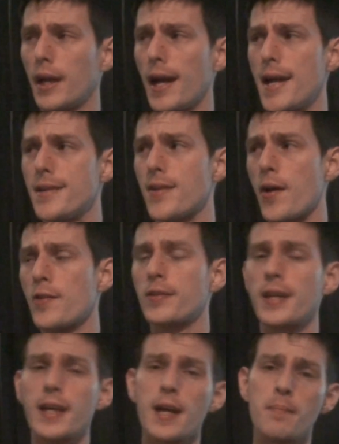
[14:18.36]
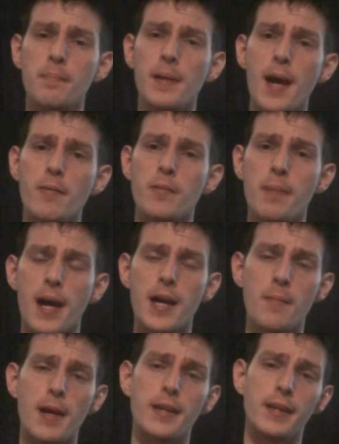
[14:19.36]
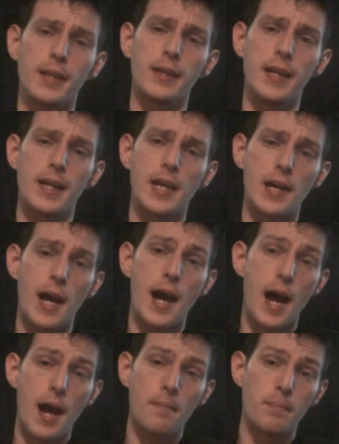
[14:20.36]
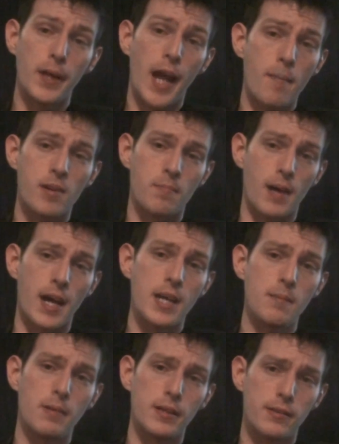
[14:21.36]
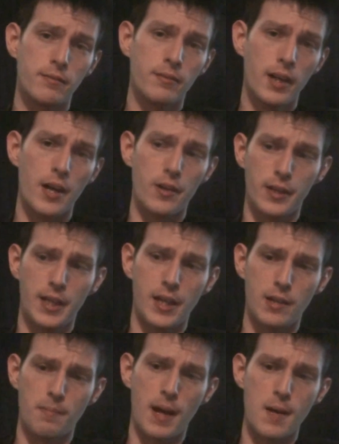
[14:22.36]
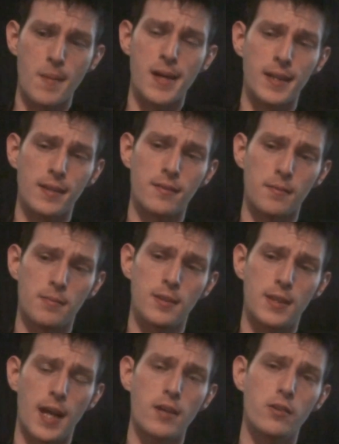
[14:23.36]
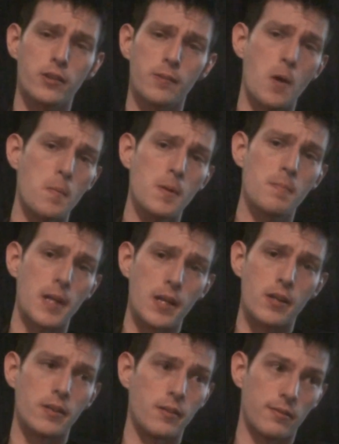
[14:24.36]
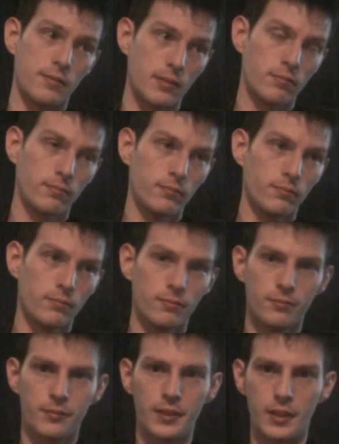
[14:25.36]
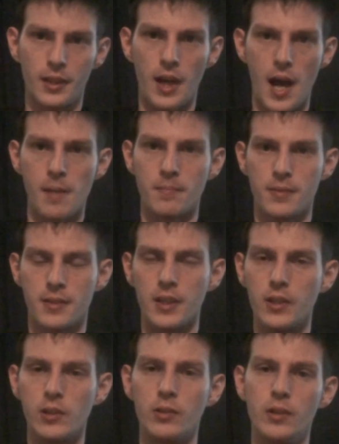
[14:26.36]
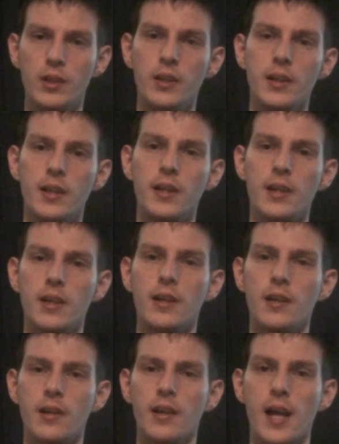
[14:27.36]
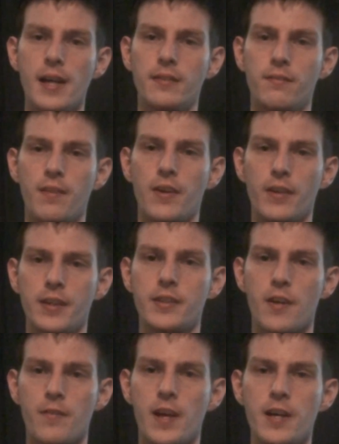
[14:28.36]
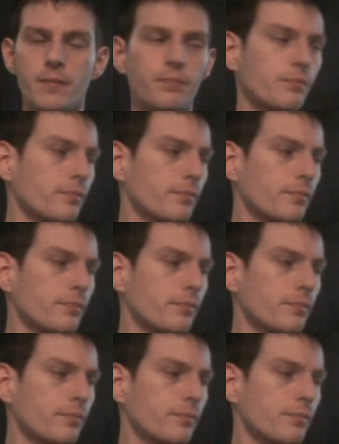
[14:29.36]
I don't think I'd be able to pay him anything. I'd be happy to pay, but I don't think I could pay him anything substantial at the moment, because I'm still figuring stuff out.